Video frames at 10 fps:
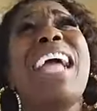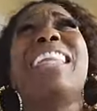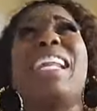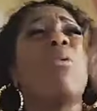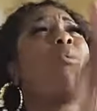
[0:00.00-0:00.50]

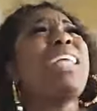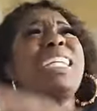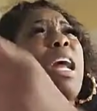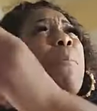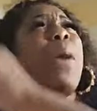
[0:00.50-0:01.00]
that it
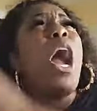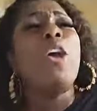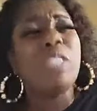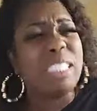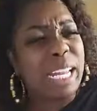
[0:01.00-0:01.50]
wasn't a
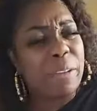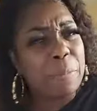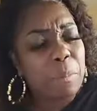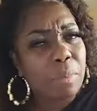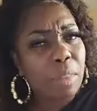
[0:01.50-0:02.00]
person
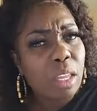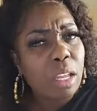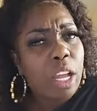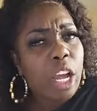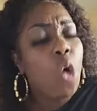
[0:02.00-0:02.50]

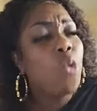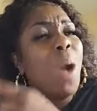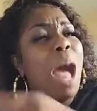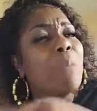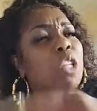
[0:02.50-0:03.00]
who
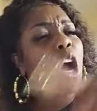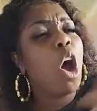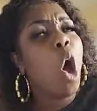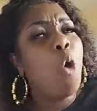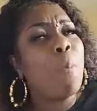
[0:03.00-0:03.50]
robbed your
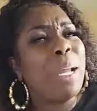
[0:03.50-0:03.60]
home,